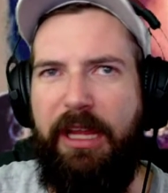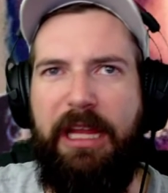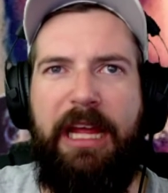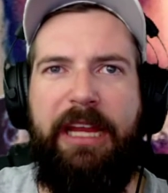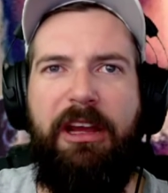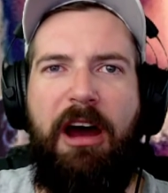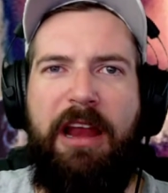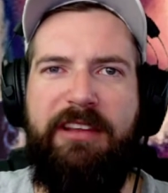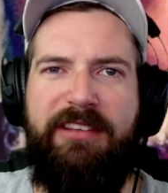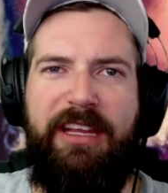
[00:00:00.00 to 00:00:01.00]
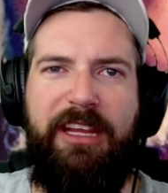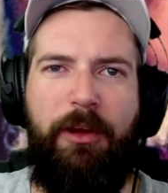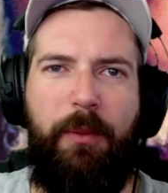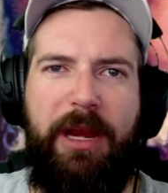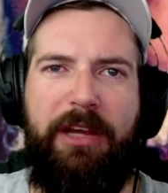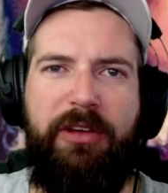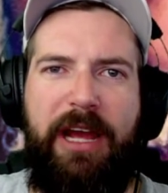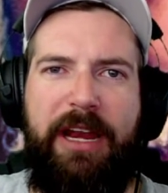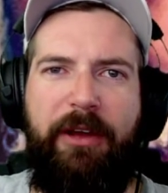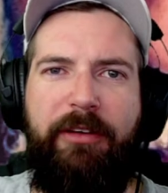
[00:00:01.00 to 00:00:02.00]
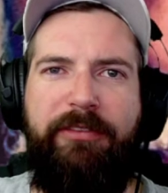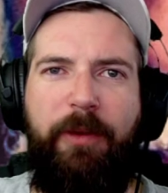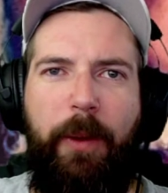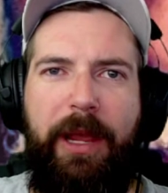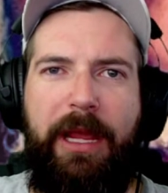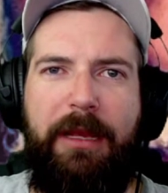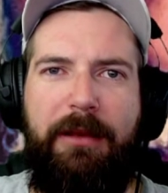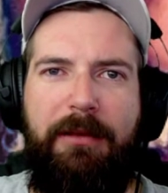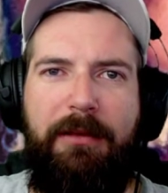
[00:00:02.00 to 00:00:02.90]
Like, honestly, you'll want to try to avoid